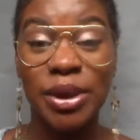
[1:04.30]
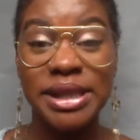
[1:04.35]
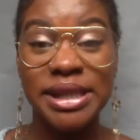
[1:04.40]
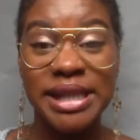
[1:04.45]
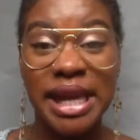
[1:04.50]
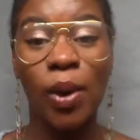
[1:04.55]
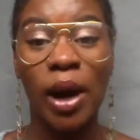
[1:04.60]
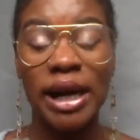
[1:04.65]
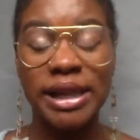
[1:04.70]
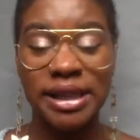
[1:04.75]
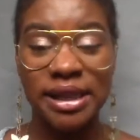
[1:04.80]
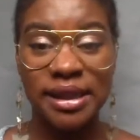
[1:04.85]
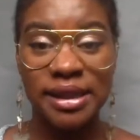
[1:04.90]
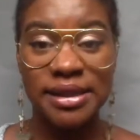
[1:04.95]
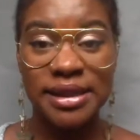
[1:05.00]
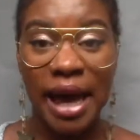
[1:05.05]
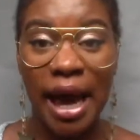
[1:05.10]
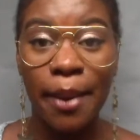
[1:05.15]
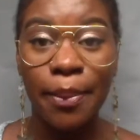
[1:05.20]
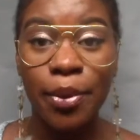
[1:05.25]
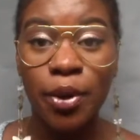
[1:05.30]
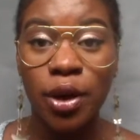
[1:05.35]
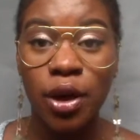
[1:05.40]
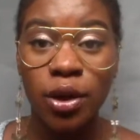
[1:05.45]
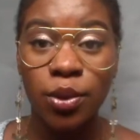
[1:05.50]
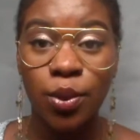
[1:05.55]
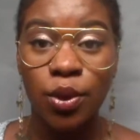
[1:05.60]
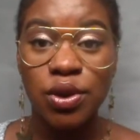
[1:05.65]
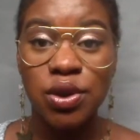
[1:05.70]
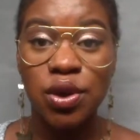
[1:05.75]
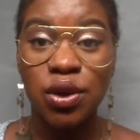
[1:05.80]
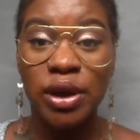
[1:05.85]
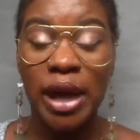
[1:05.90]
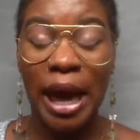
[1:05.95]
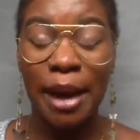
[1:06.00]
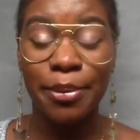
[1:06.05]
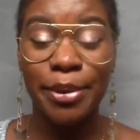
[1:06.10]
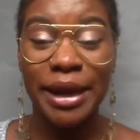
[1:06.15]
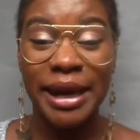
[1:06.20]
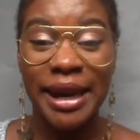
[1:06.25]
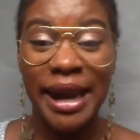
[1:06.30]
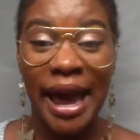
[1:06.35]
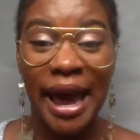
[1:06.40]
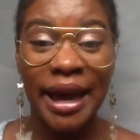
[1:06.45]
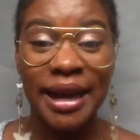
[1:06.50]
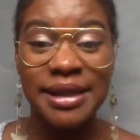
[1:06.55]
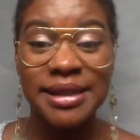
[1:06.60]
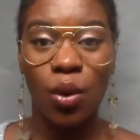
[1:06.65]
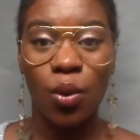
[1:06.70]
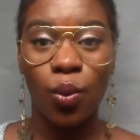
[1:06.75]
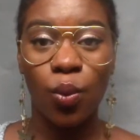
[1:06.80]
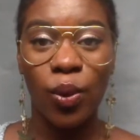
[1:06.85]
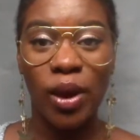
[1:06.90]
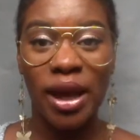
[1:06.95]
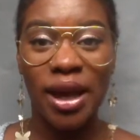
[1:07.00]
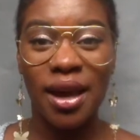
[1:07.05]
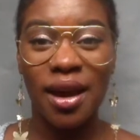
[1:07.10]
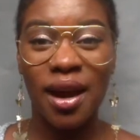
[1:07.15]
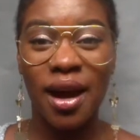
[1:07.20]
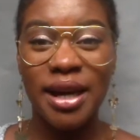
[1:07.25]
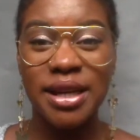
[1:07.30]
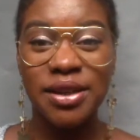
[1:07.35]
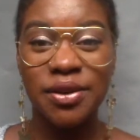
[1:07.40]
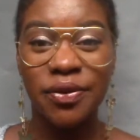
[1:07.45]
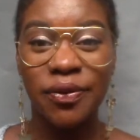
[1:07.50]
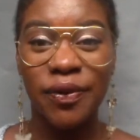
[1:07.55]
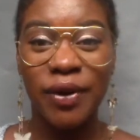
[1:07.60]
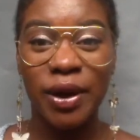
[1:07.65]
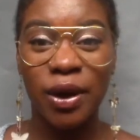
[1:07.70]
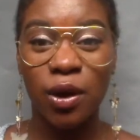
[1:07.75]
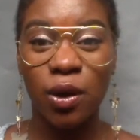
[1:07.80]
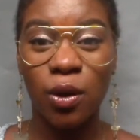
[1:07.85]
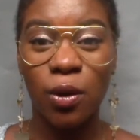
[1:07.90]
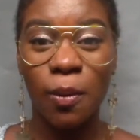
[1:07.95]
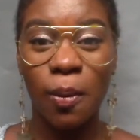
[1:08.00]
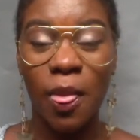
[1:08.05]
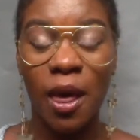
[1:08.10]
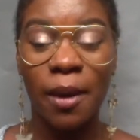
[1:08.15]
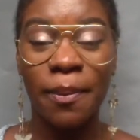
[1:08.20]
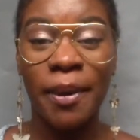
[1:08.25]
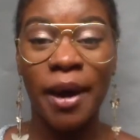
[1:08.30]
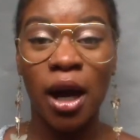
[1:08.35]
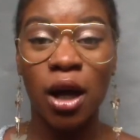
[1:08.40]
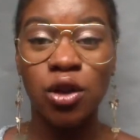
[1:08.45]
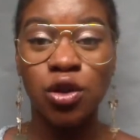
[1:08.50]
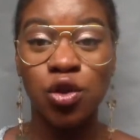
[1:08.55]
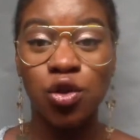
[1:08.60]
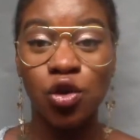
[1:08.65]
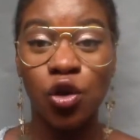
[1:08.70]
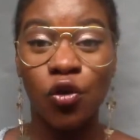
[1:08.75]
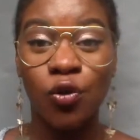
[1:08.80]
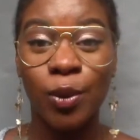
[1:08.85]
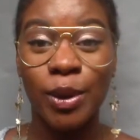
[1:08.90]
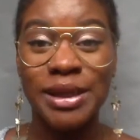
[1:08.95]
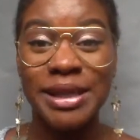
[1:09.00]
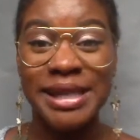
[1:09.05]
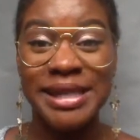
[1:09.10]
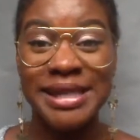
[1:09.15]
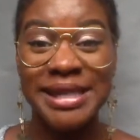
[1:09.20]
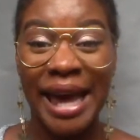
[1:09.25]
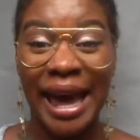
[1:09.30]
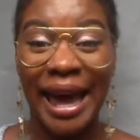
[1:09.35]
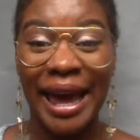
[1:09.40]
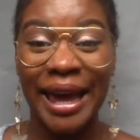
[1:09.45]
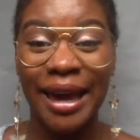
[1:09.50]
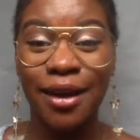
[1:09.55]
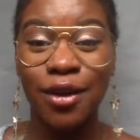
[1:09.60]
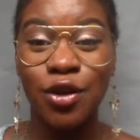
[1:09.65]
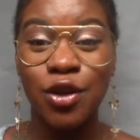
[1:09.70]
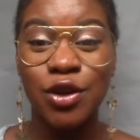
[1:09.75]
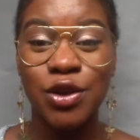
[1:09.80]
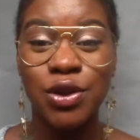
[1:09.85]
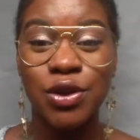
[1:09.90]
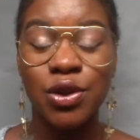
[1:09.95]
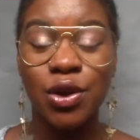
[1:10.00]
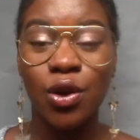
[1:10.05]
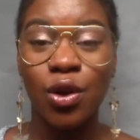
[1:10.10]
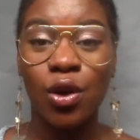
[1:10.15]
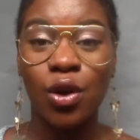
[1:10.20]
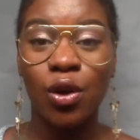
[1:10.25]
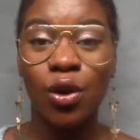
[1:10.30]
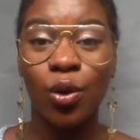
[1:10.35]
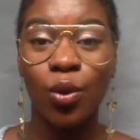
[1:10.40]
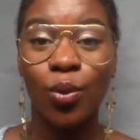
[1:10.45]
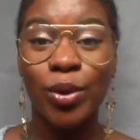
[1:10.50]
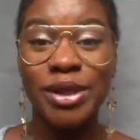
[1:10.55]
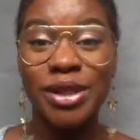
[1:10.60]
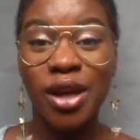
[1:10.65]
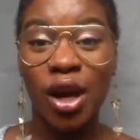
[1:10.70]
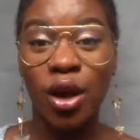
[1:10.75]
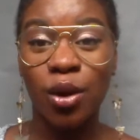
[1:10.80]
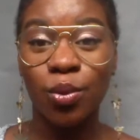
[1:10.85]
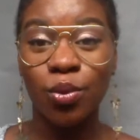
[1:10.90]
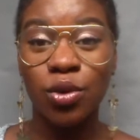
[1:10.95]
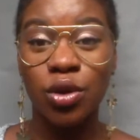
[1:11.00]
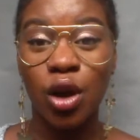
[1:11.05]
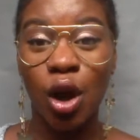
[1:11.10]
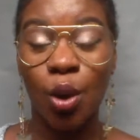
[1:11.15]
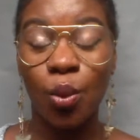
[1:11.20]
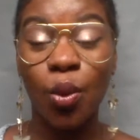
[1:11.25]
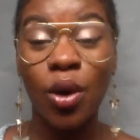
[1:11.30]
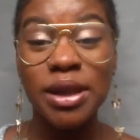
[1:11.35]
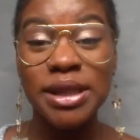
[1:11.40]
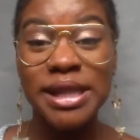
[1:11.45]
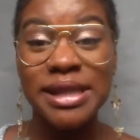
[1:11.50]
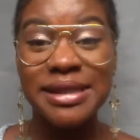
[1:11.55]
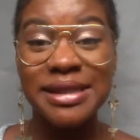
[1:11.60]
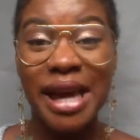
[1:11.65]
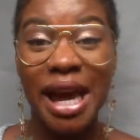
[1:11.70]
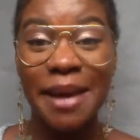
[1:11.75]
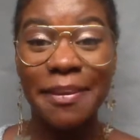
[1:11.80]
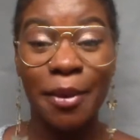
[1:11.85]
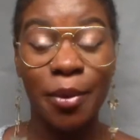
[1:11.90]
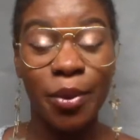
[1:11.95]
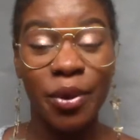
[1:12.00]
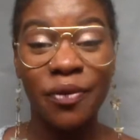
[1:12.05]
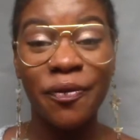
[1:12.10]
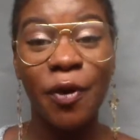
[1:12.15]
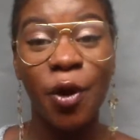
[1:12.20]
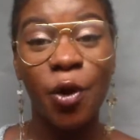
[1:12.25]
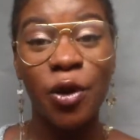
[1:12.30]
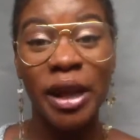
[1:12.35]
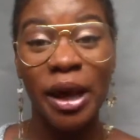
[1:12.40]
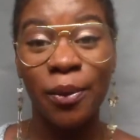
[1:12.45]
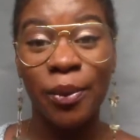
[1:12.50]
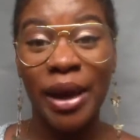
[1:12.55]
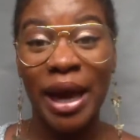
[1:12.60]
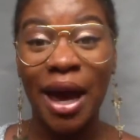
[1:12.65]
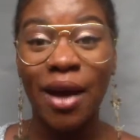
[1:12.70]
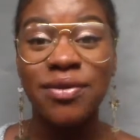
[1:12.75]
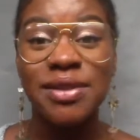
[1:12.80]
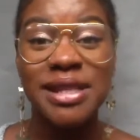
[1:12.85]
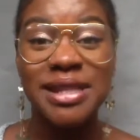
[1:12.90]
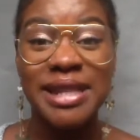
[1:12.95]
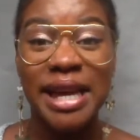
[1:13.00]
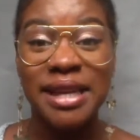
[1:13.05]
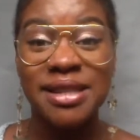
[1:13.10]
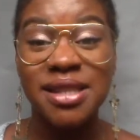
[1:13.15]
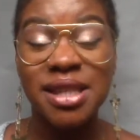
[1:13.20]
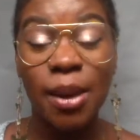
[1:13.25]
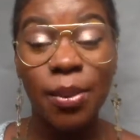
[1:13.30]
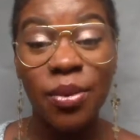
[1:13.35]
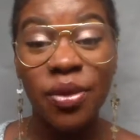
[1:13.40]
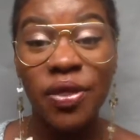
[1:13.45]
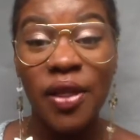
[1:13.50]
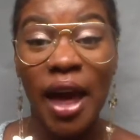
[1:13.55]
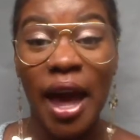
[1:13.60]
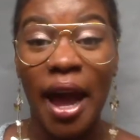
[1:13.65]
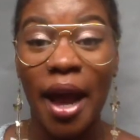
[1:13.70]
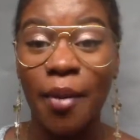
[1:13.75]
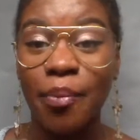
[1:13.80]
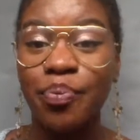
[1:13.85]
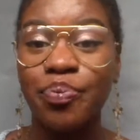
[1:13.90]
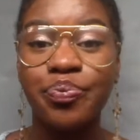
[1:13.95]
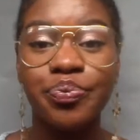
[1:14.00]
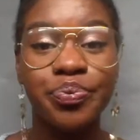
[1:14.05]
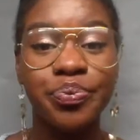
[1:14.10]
says, why did this happen? What's going to happen next? We kind of feel a bit unsure of what to say because we don't know what to say, but we feel that we have to say something.